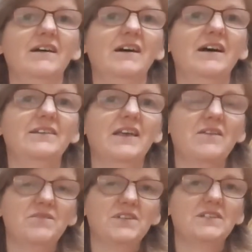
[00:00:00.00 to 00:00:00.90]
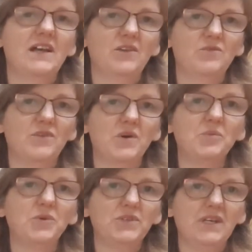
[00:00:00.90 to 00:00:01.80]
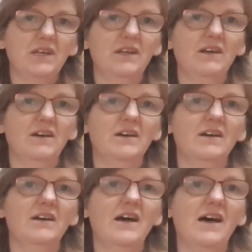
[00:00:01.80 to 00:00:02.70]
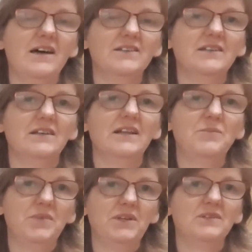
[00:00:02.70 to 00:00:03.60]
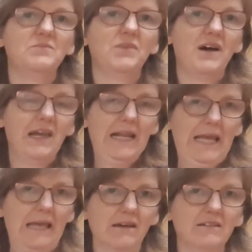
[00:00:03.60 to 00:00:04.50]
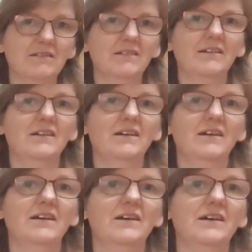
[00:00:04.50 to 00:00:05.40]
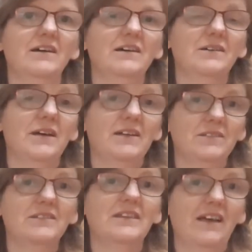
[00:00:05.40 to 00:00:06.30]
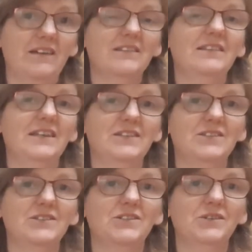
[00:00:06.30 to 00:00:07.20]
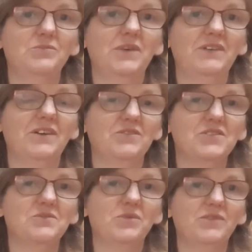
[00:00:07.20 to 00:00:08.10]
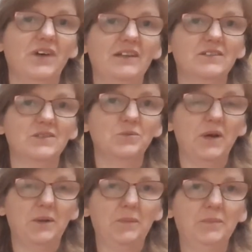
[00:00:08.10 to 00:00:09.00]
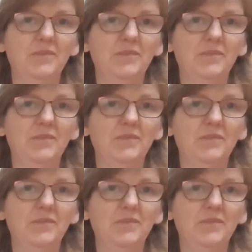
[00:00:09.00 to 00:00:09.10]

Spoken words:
and every cell of our body has a lipid bilayer and that needs to be nourished with fat as well.